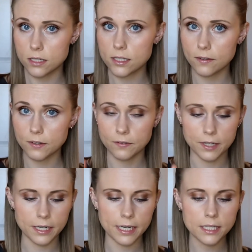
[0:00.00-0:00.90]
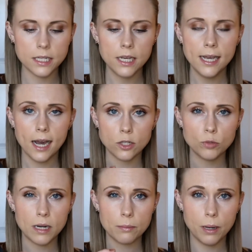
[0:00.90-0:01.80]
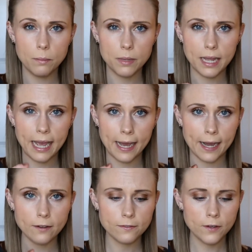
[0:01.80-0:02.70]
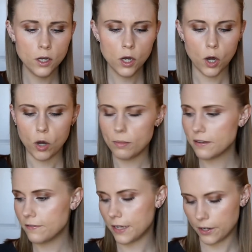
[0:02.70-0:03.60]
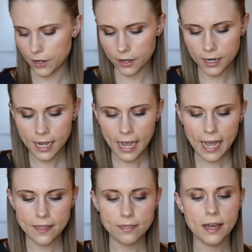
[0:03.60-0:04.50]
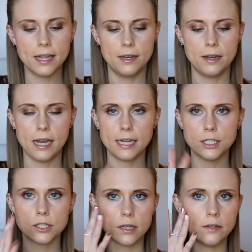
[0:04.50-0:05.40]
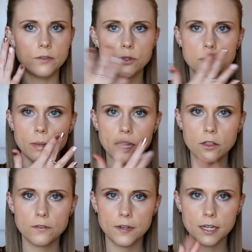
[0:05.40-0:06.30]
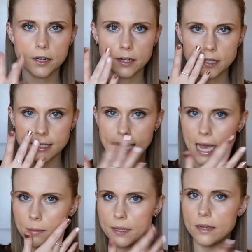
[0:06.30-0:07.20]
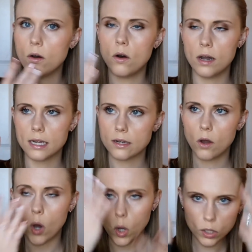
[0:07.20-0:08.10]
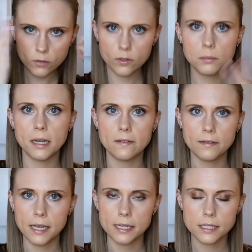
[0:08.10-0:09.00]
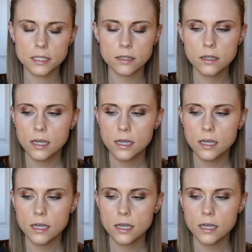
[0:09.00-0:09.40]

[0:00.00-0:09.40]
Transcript: It's definitely very nice. I do about a pump and a half on my finger, and then I just kind of use my other finger, dab it on all over my face.